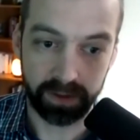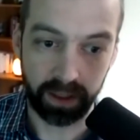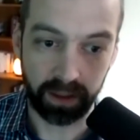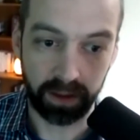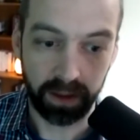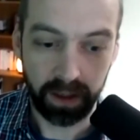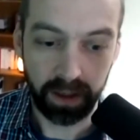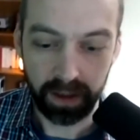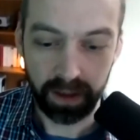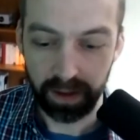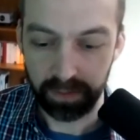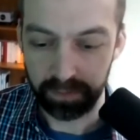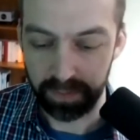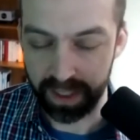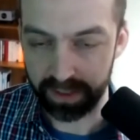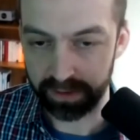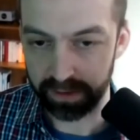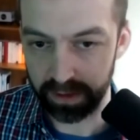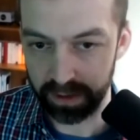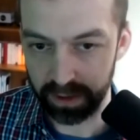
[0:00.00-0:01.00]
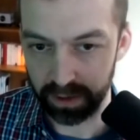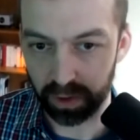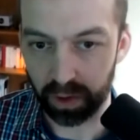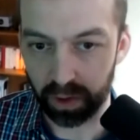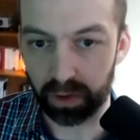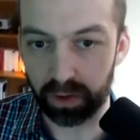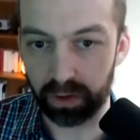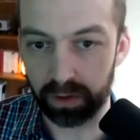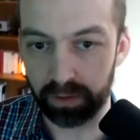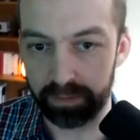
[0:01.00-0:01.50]
Like, based on your
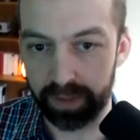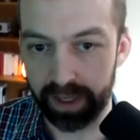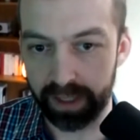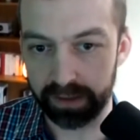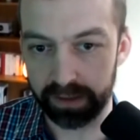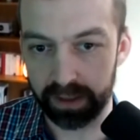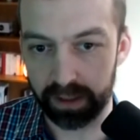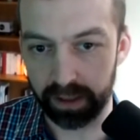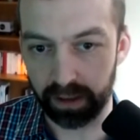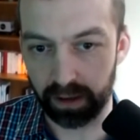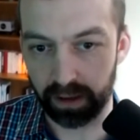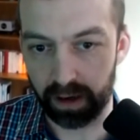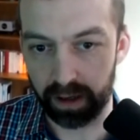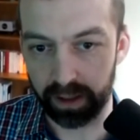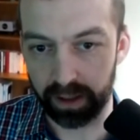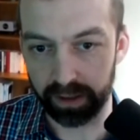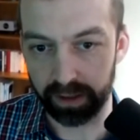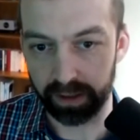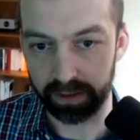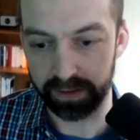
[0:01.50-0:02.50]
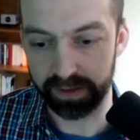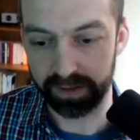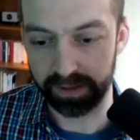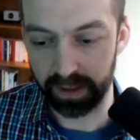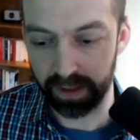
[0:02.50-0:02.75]
goal and based on your audience,